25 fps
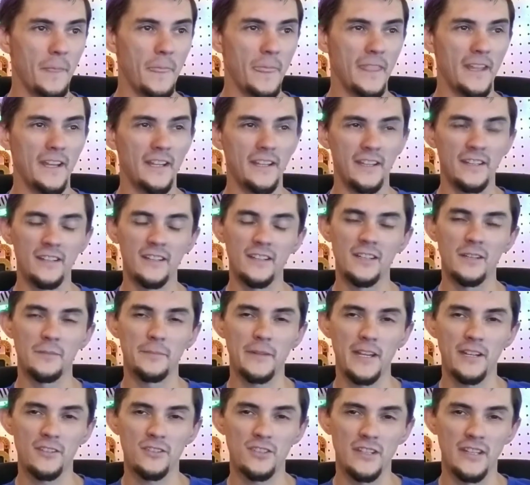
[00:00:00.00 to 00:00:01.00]
ended up
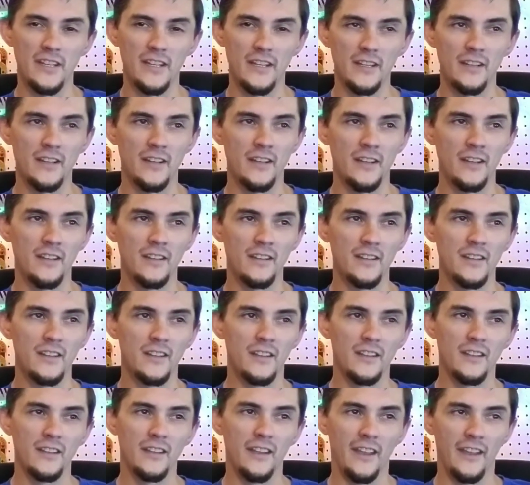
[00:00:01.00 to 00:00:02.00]
actually getting
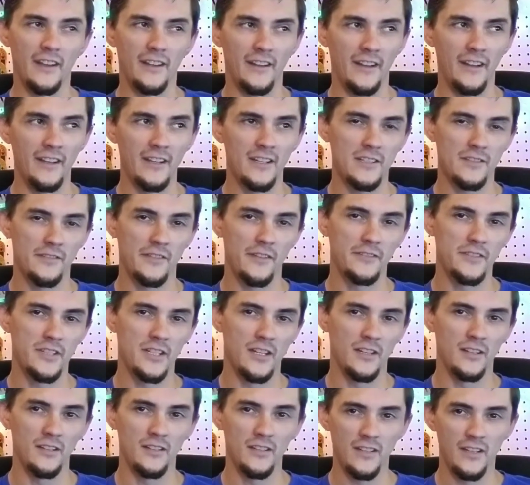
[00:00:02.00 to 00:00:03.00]
an
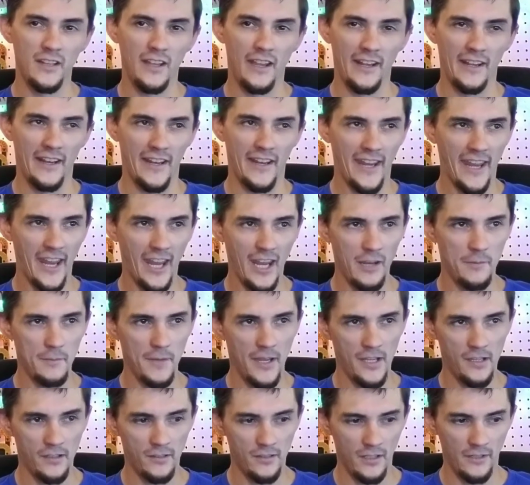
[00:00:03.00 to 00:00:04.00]
AX15, and it came
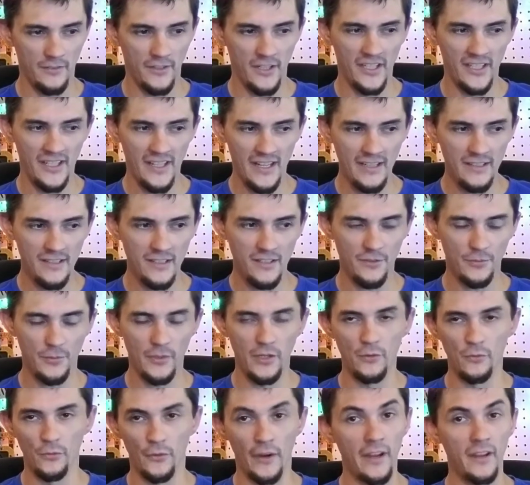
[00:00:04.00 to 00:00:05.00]
out of a 93
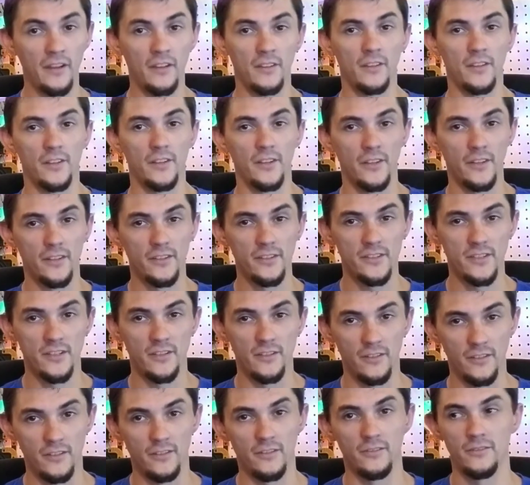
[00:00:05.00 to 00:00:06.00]
Wrangler.
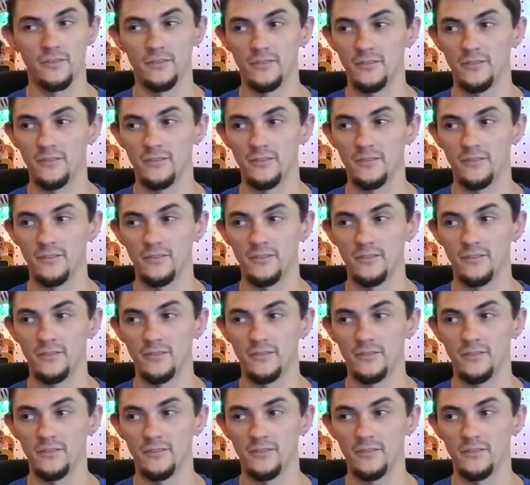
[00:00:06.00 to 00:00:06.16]
So